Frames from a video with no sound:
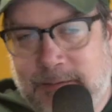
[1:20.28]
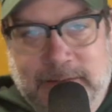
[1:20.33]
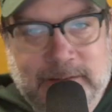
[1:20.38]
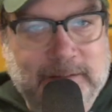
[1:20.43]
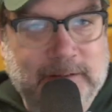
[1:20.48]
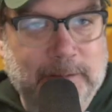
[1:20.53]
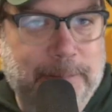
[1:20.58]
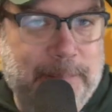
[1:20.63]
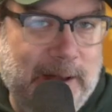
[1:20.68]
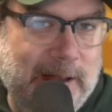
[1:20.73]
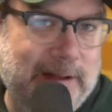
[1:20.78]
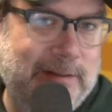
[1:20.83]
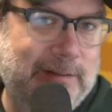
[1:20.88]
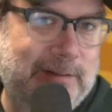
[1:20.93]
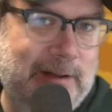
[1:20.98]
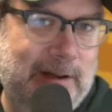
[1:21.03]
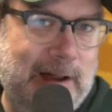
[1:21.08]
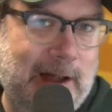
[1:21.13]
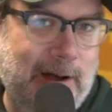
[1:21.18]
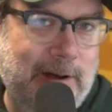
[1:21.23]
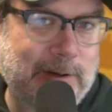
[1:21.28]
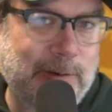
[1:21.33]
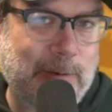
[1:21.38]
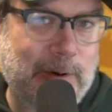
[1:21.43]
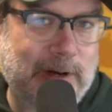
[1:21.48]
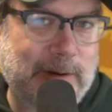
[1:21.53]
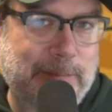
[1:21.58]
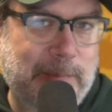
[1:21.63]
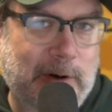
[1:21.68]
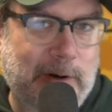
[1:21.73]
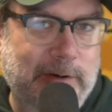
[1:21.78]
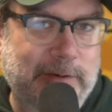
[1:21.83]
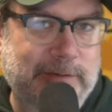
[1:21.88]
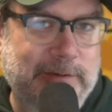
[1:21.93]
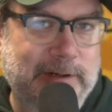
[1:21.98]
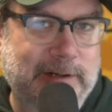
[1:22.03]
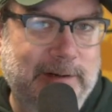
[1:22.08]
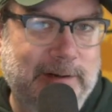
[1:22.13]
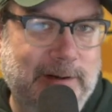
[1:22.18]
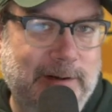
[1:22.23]
depends on how you want to parse
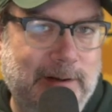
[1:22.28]
it.